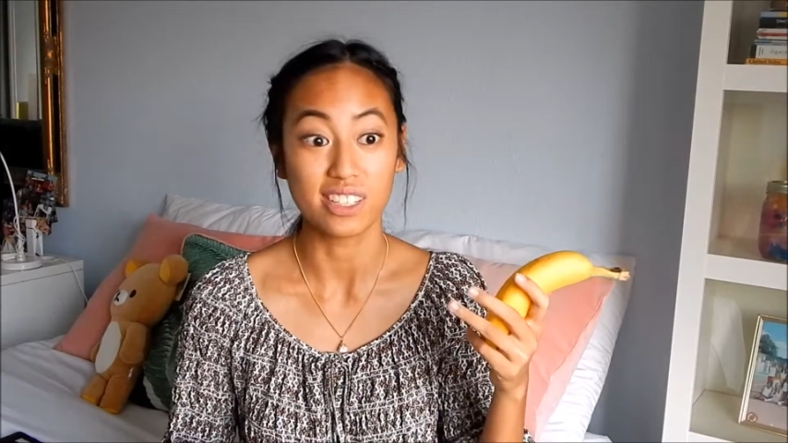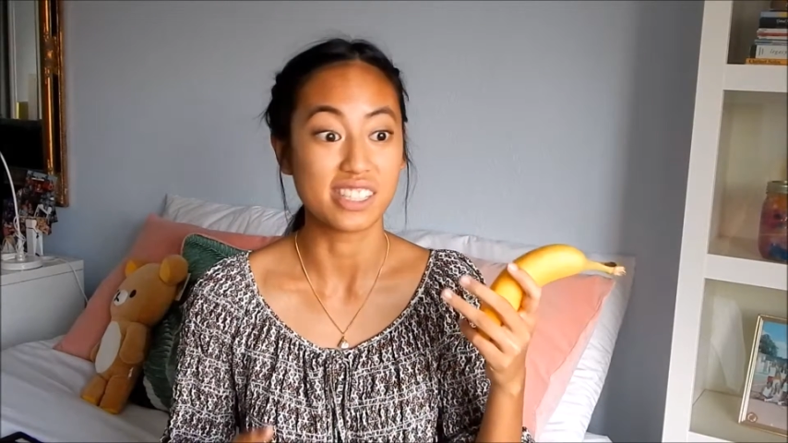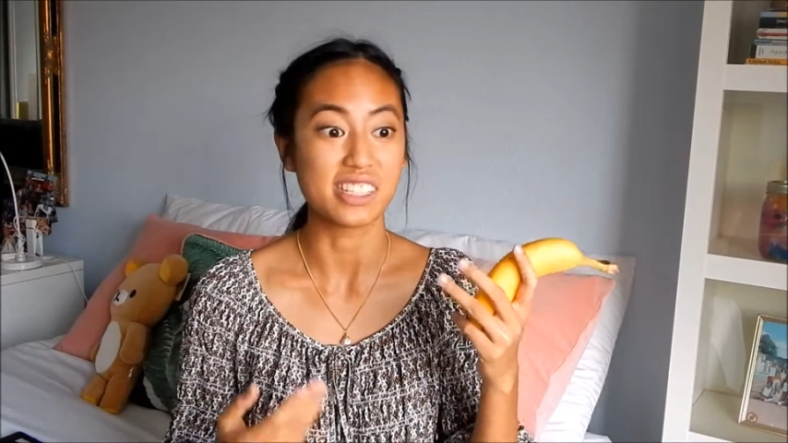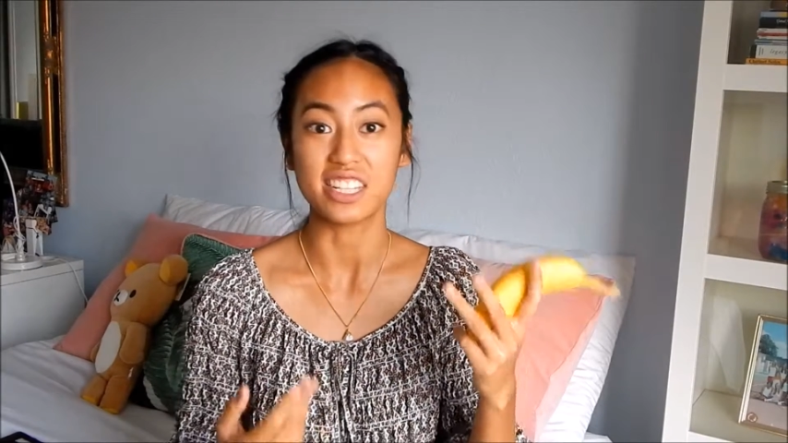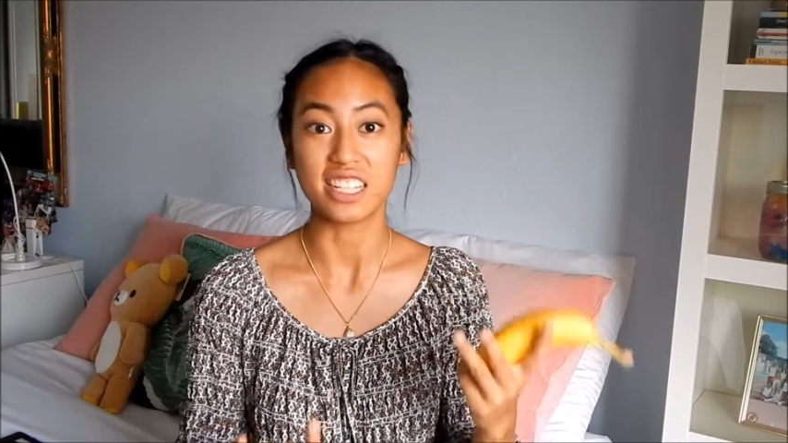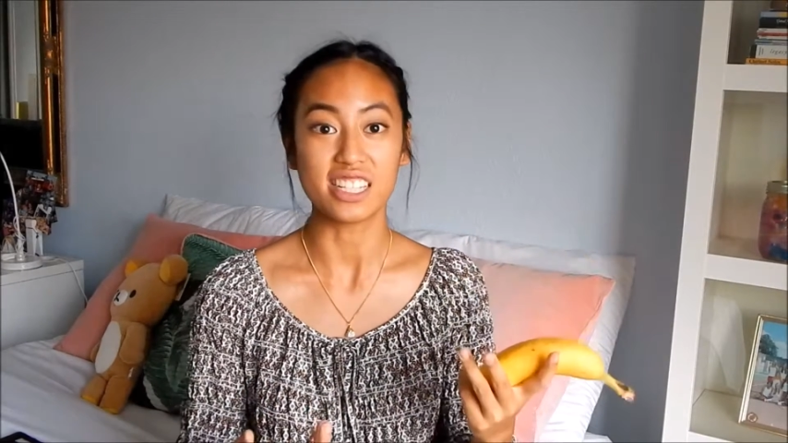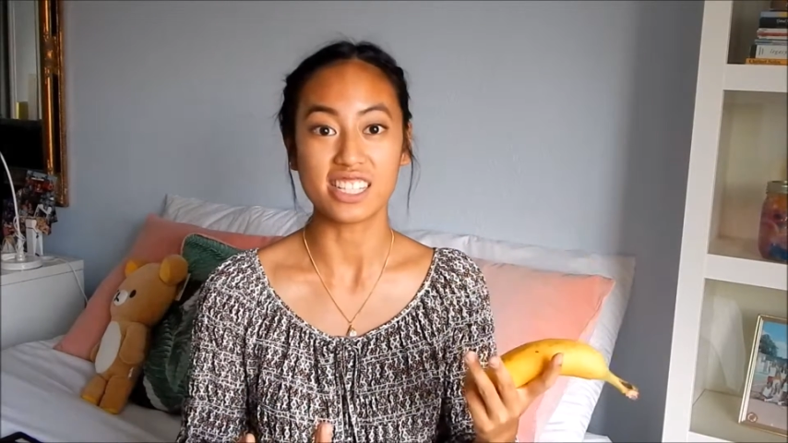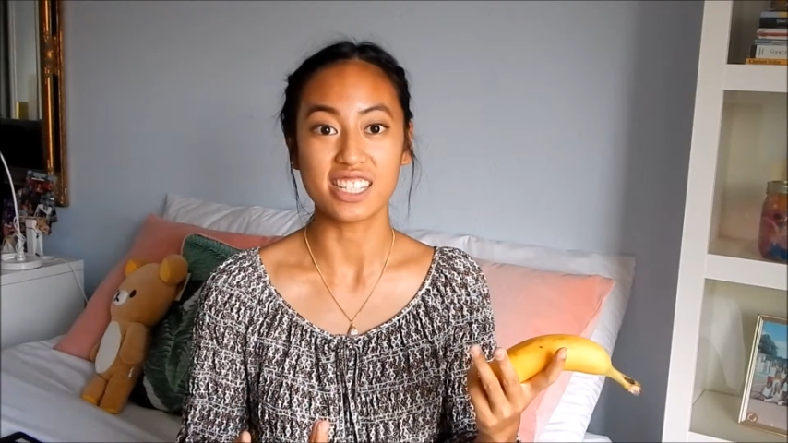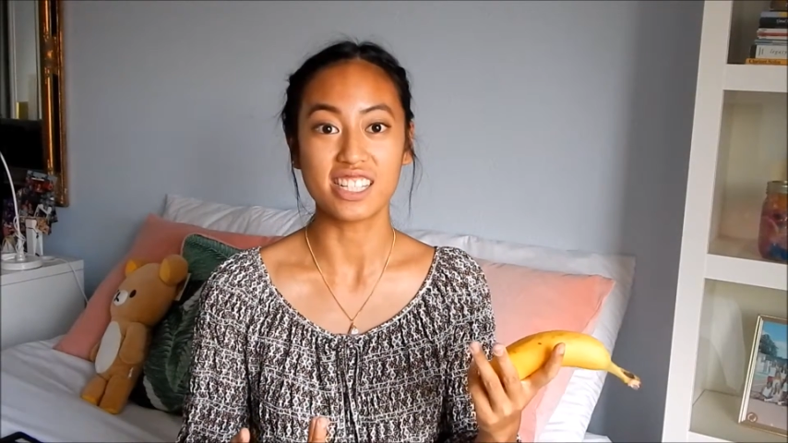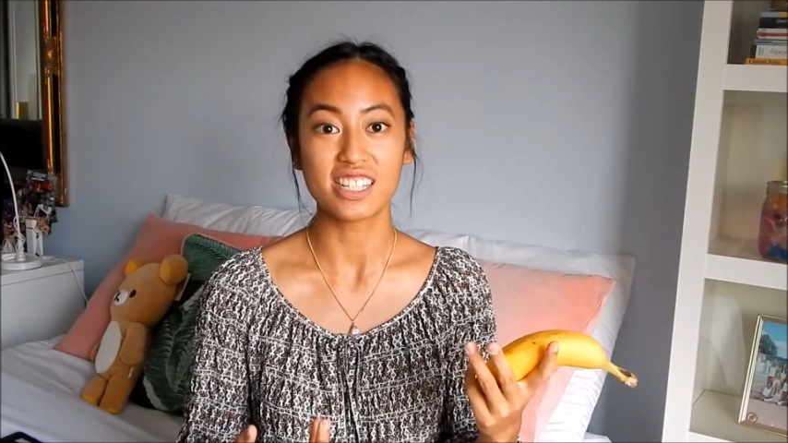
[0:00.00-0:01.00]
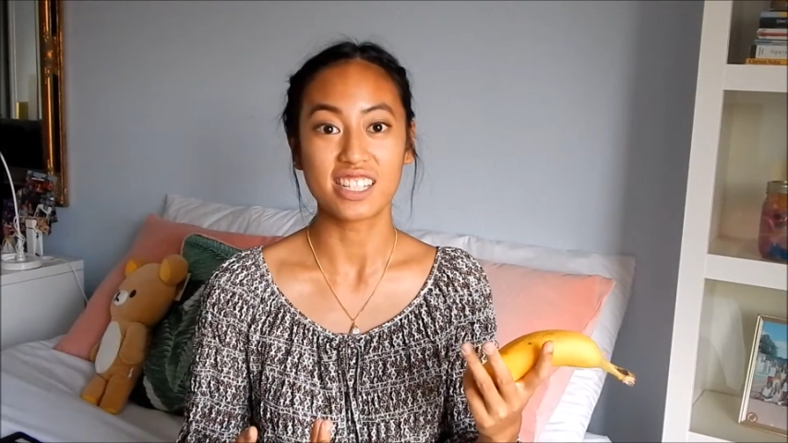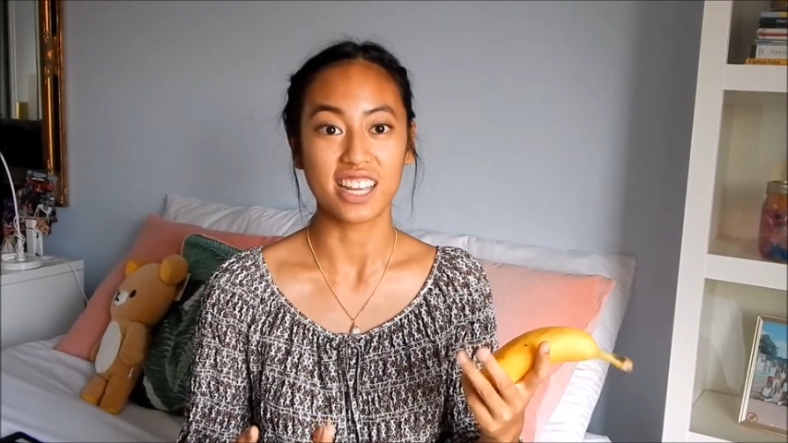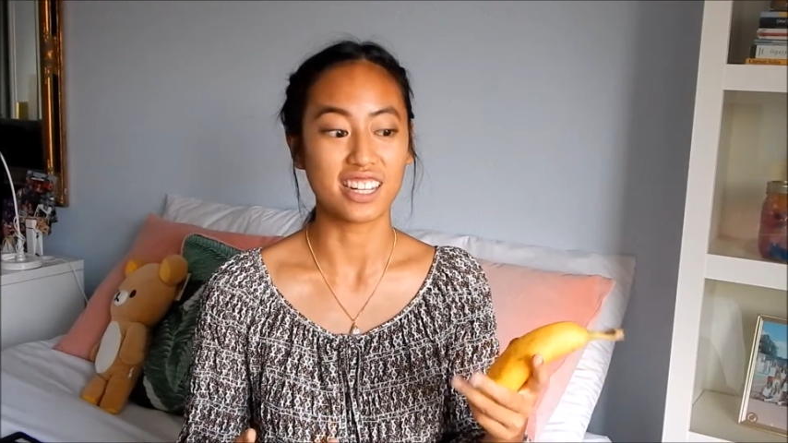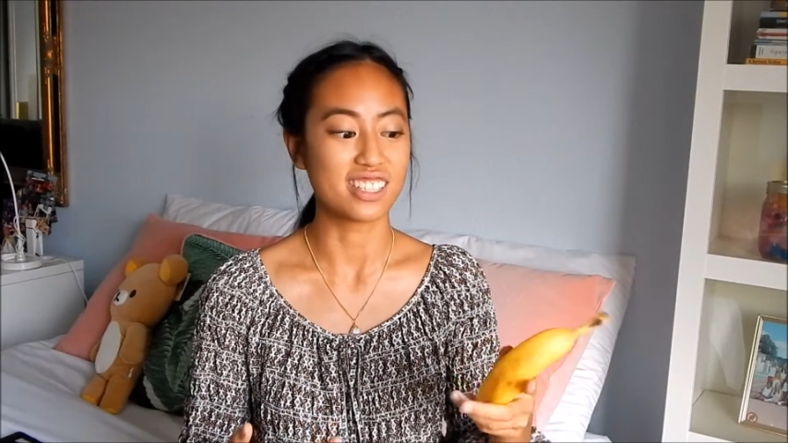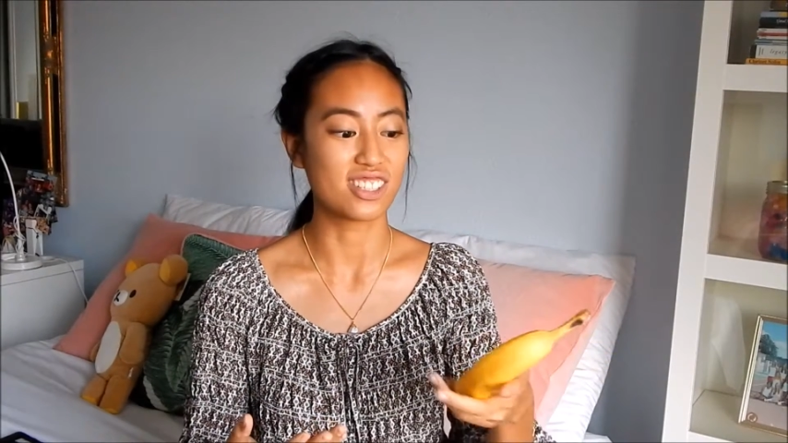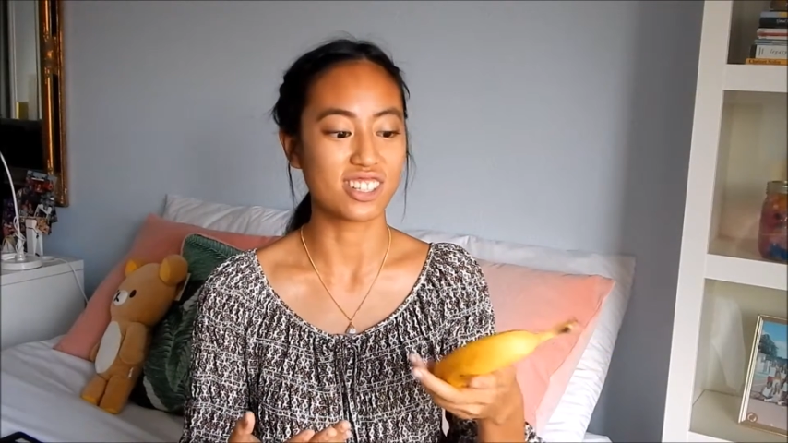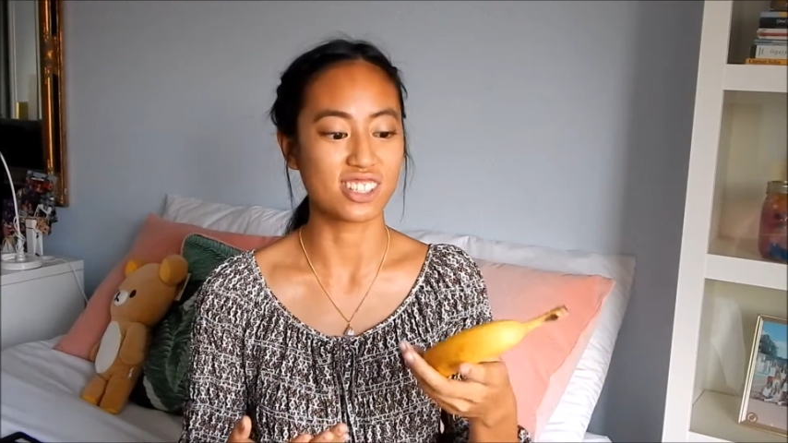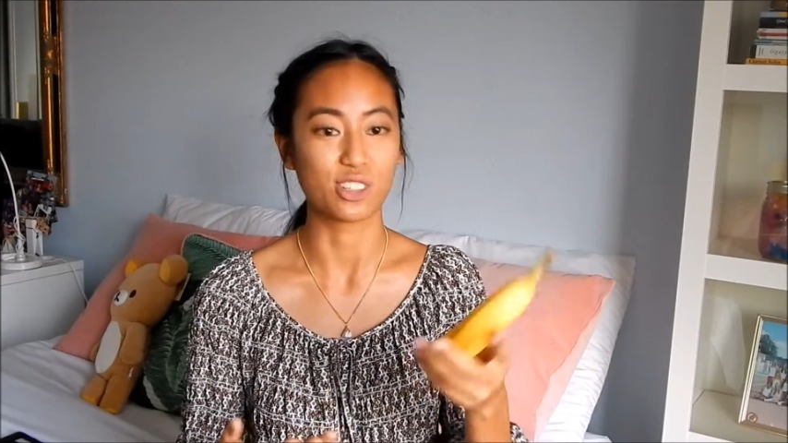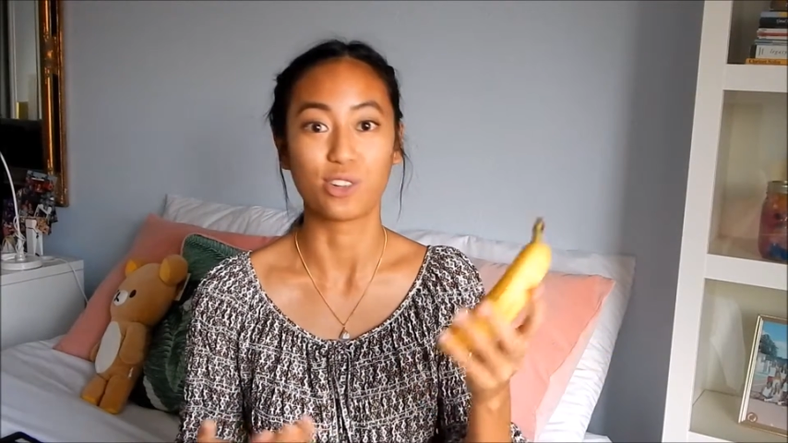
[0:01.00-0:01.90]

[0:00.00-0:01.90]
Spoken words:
it's easy, and it's just